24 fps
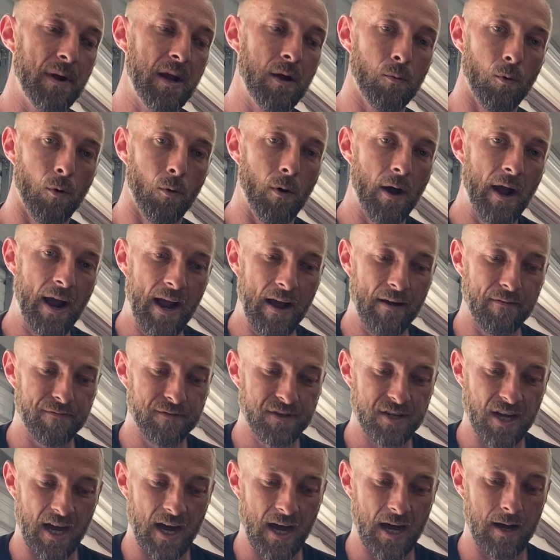It won't have
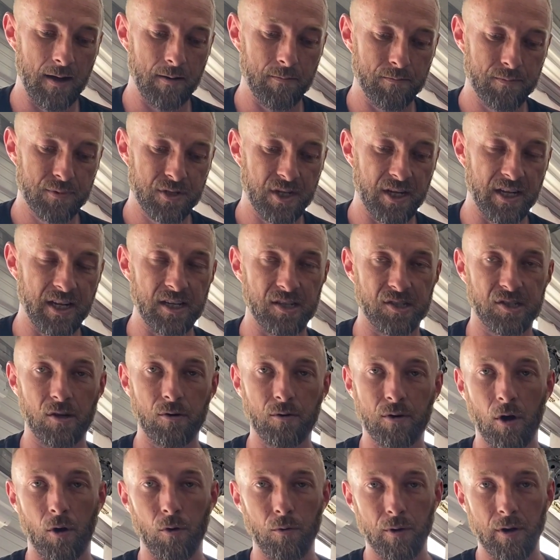time to get so
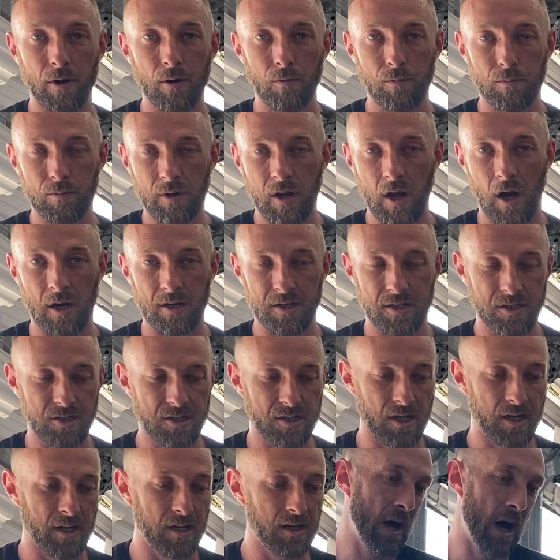cold it'll
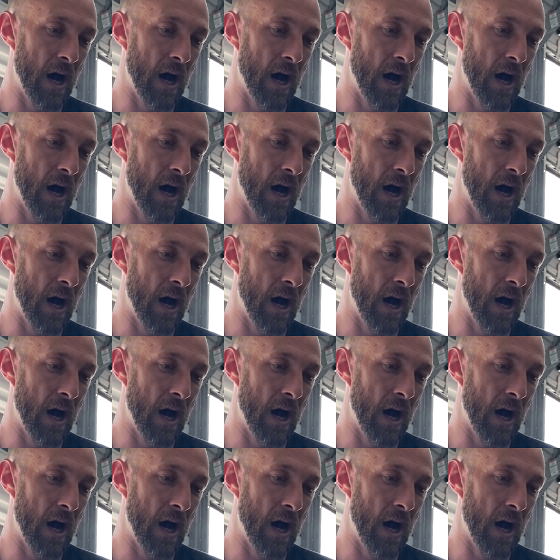condensate.